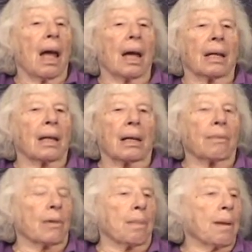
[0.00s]
And they
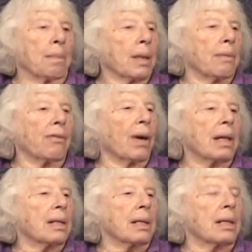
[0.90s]
can remember the
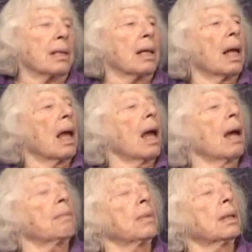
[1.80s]
faces.
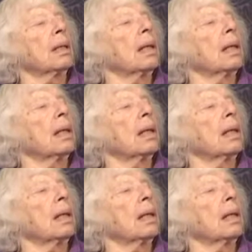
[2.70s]
And what